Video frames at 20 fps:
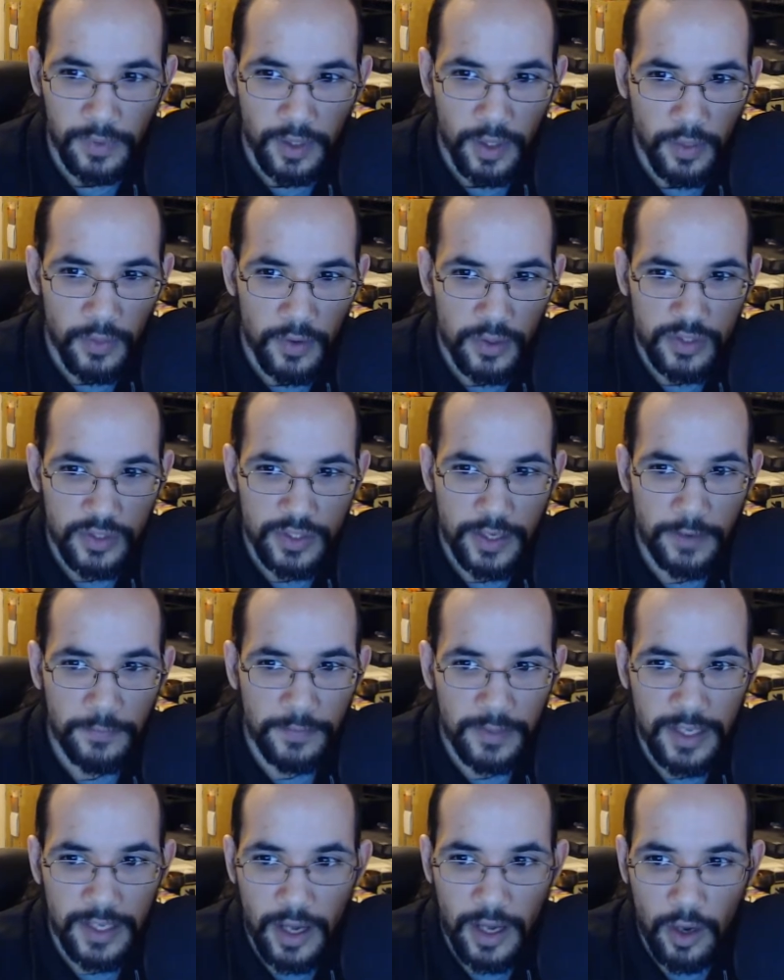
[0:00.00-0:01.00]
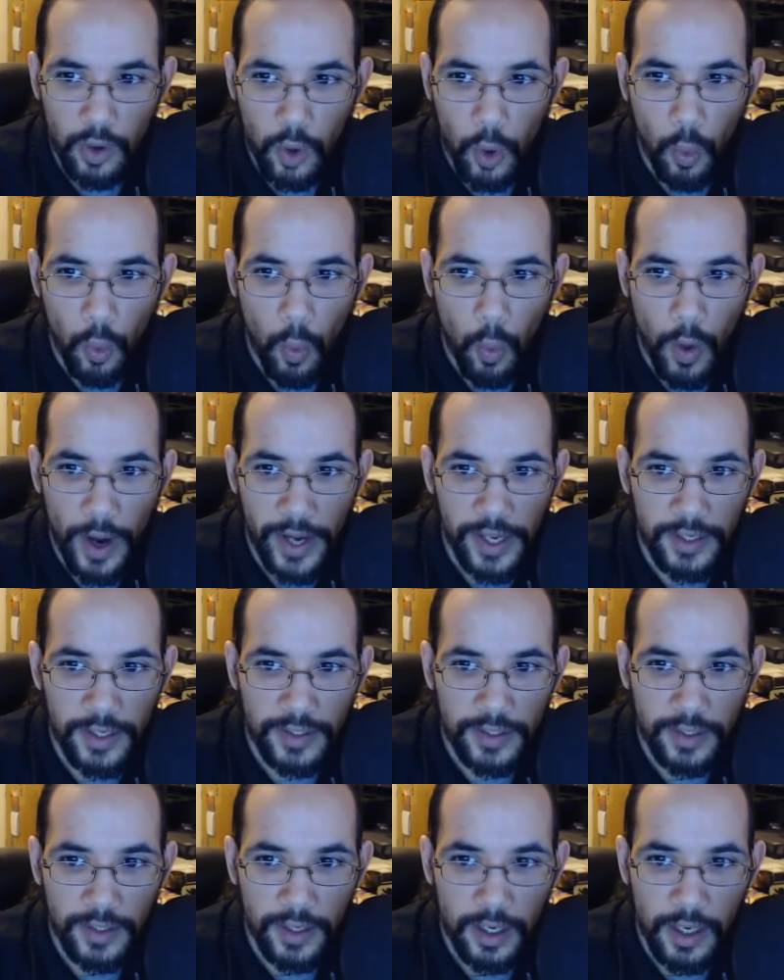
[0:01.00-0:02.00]
There's definitely
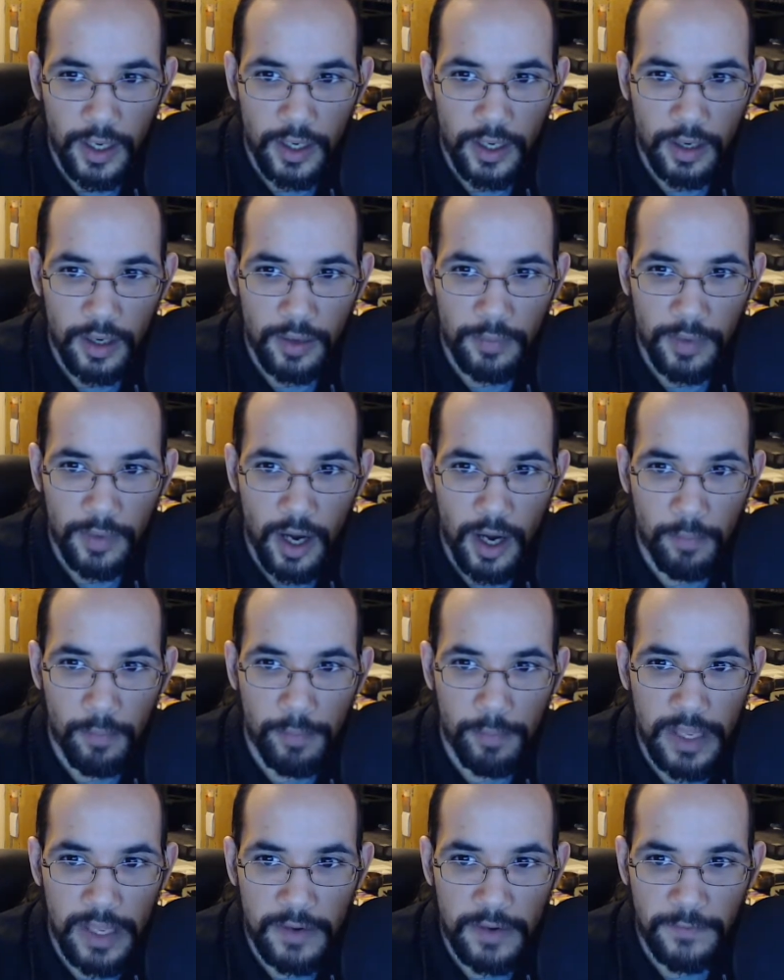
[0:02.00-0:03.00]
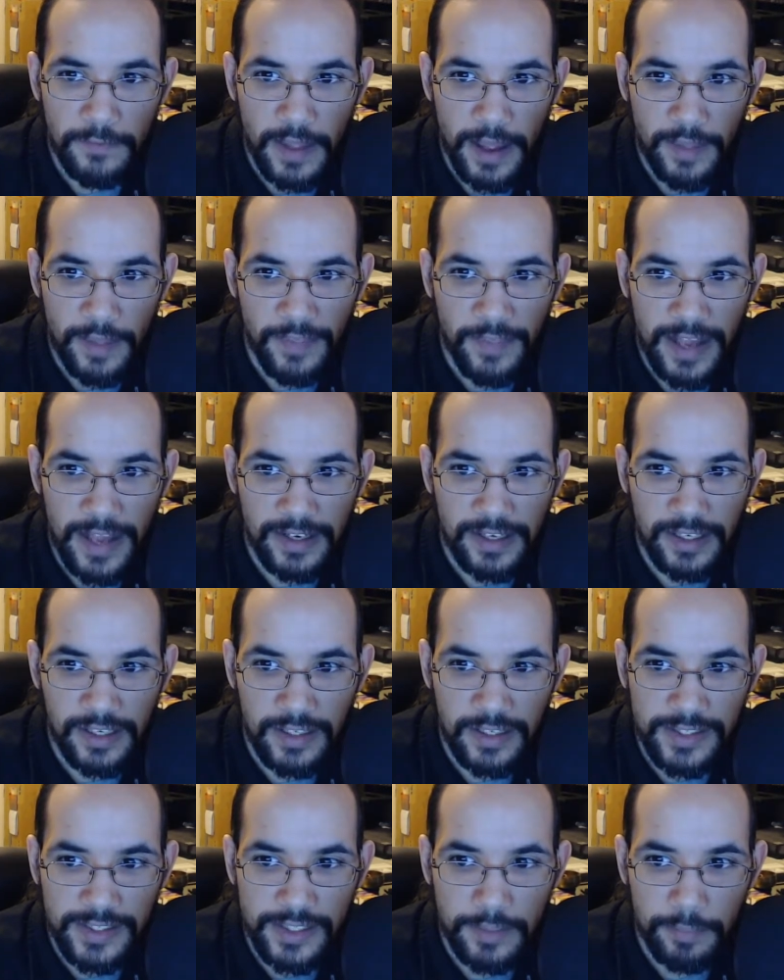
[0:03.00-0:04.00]
quite a bit of that
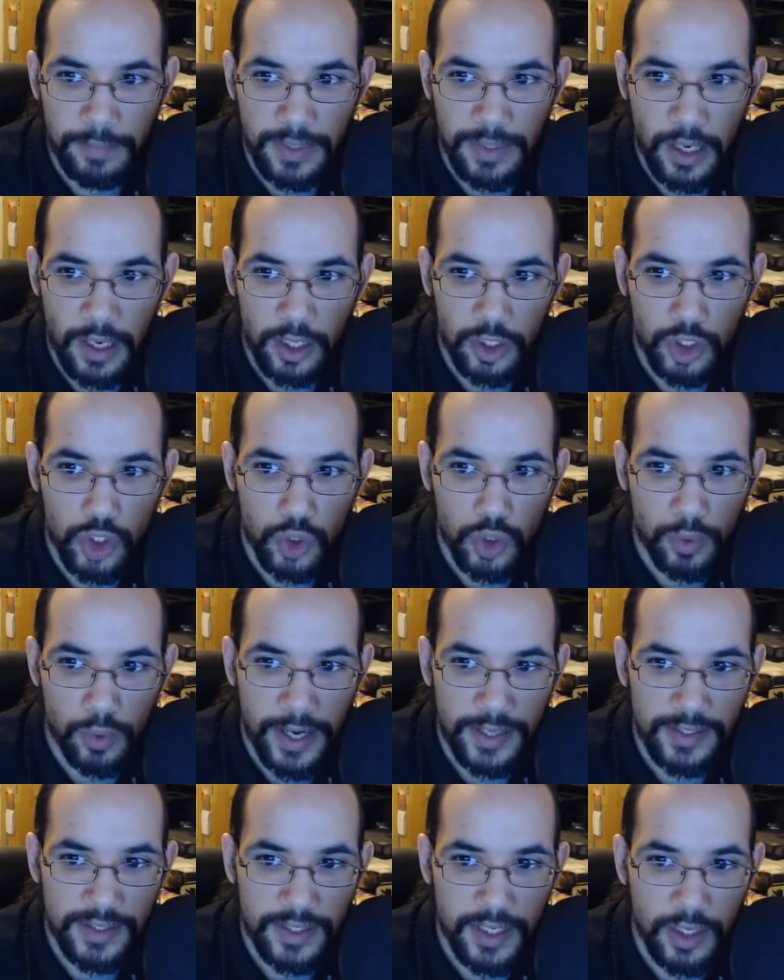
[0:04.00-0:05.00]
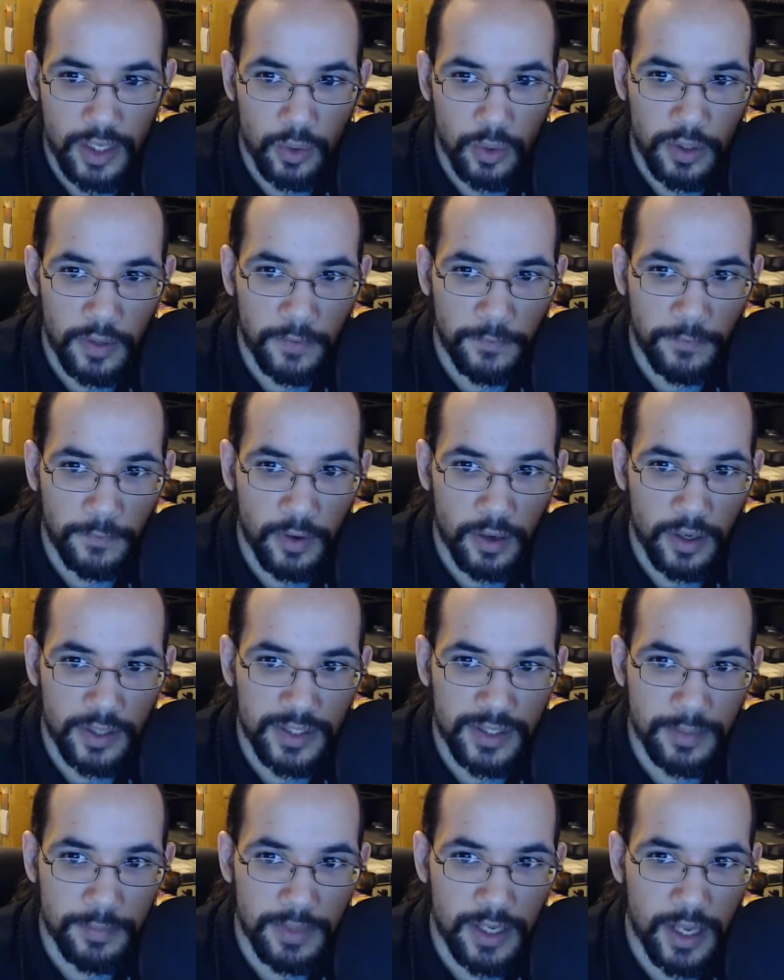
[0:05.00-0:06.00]
needs to be addressed in order for us
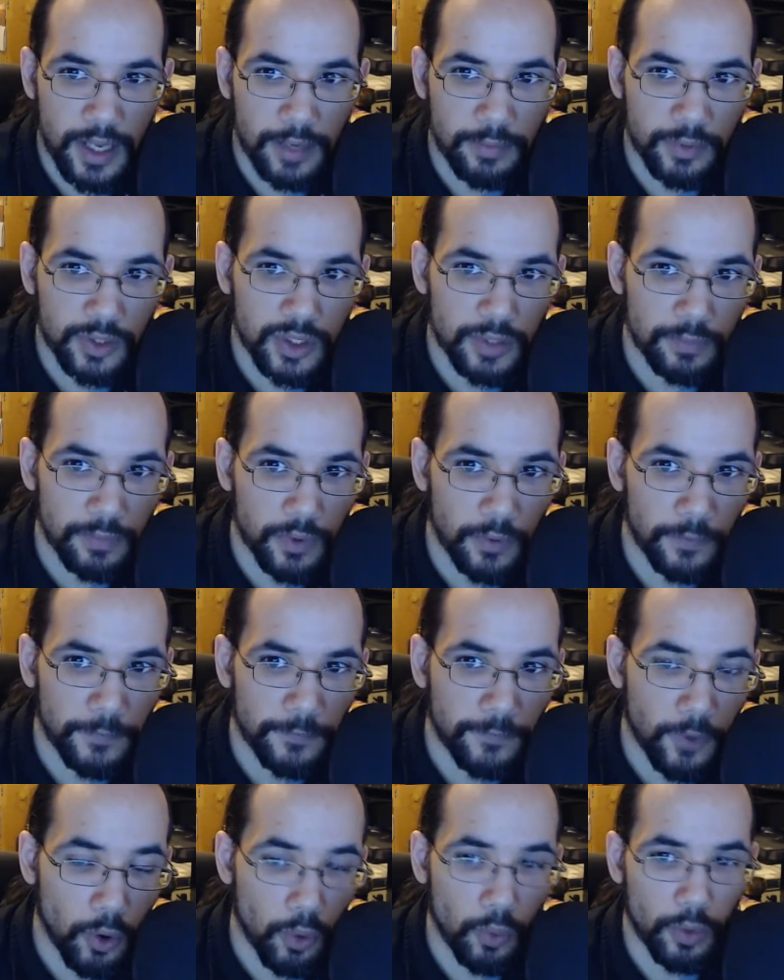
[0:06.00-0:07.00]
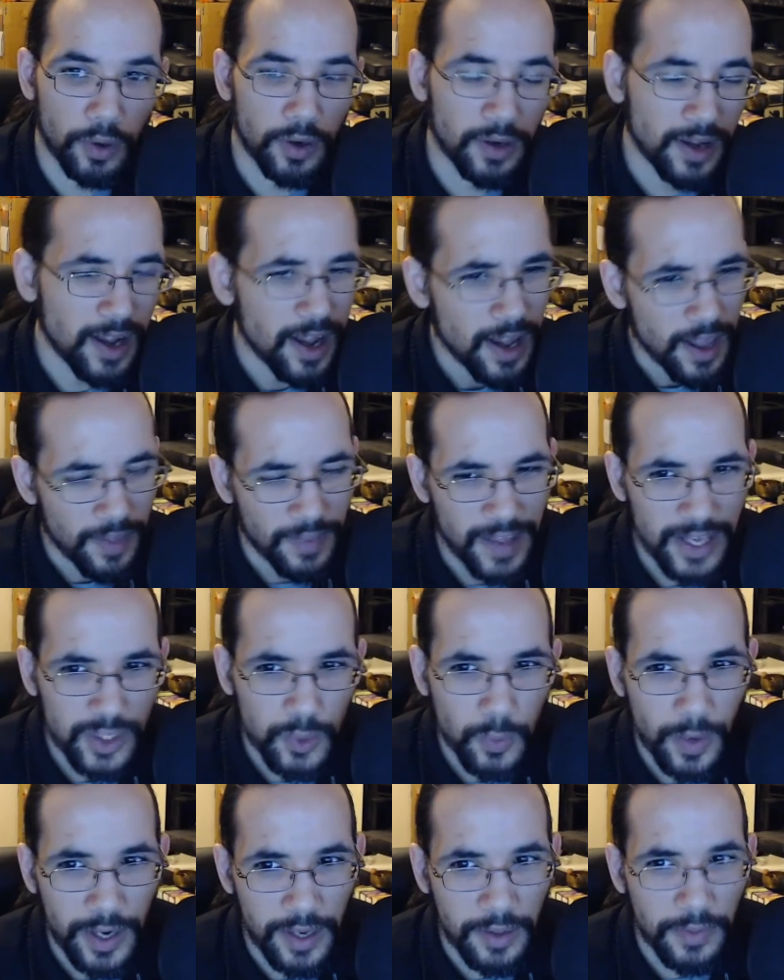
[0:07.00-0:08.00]
to be able to move forward. And that's
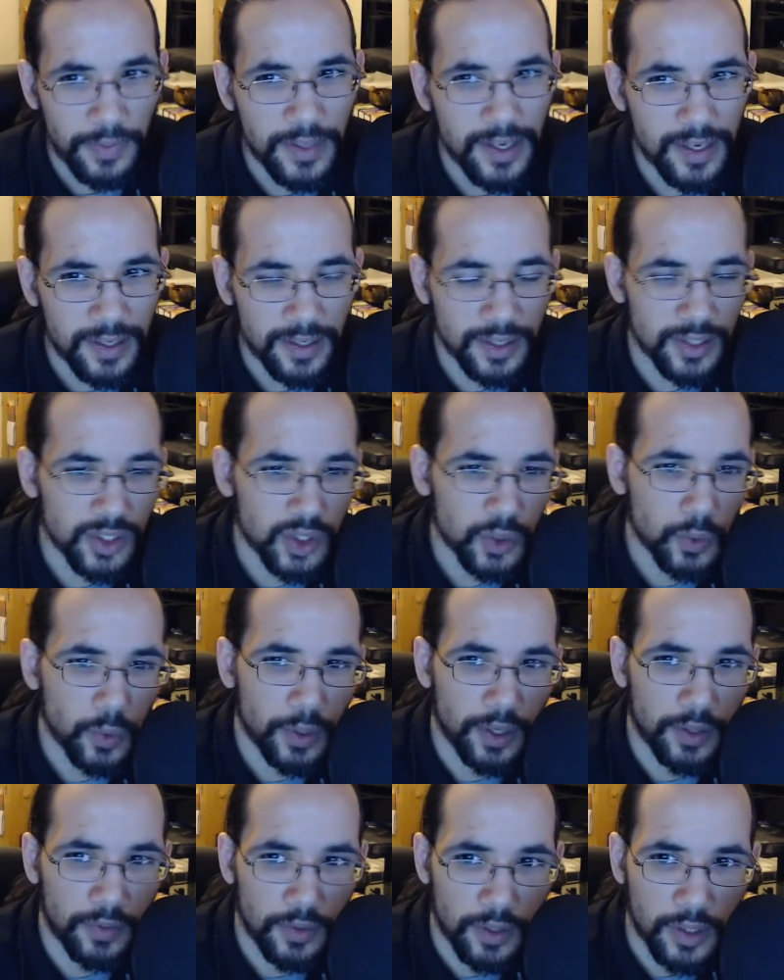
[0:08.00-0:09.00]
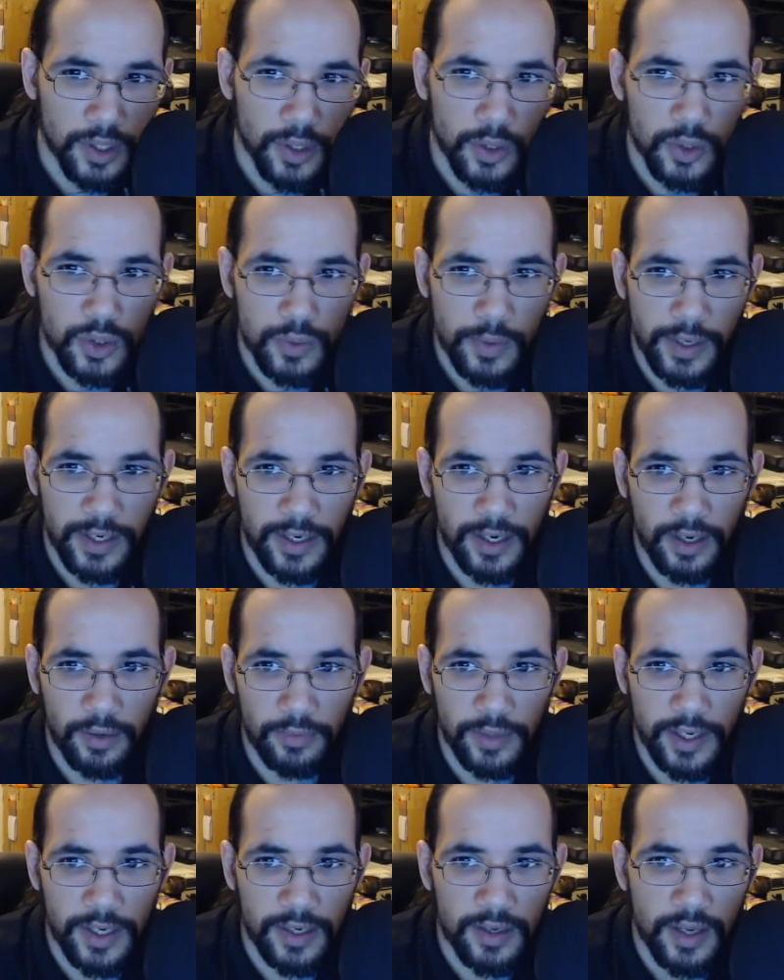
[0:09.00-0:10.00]
why Athena is squaring the nodes right now,
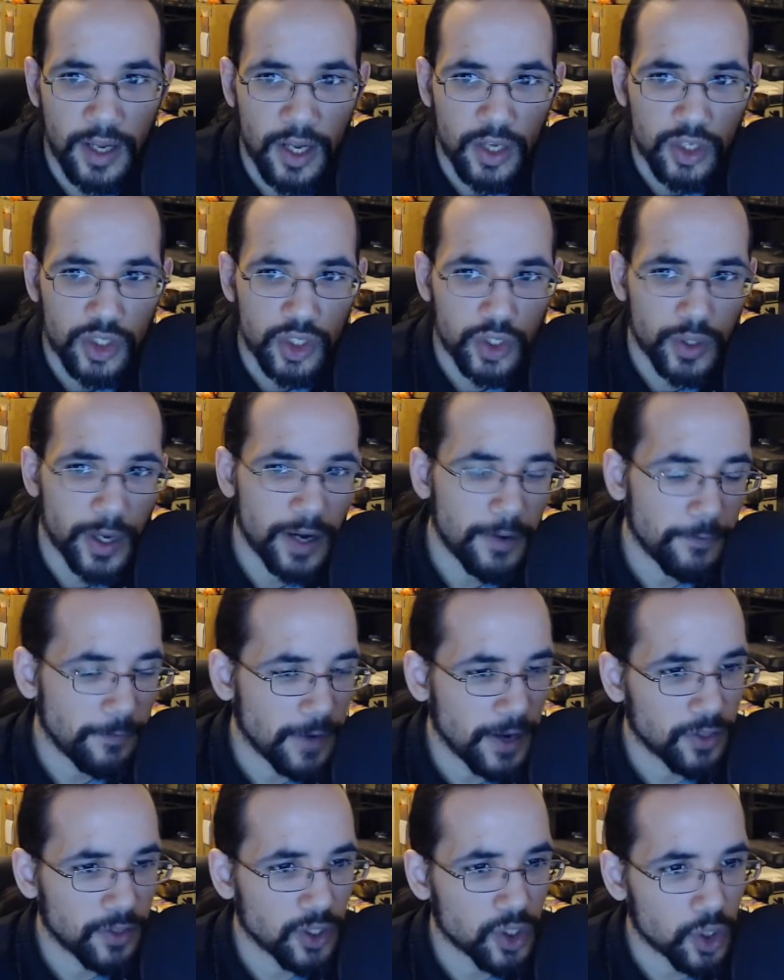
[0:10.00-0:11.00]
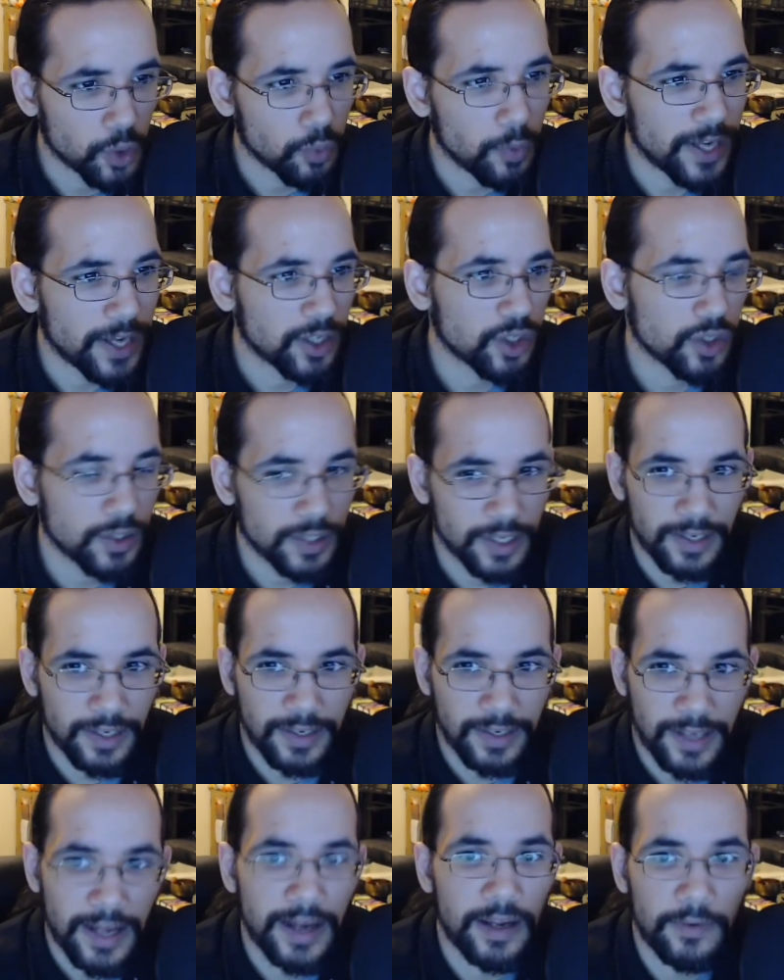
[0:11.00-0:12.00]
right? She's trying to find the direction in
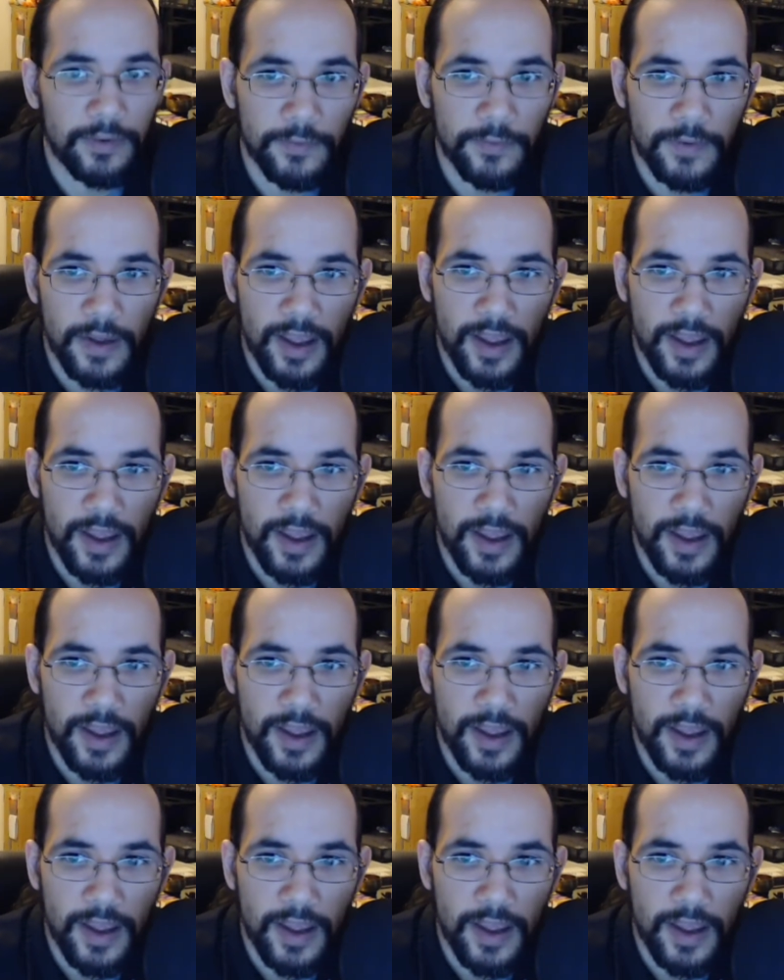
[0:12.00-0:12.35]
life.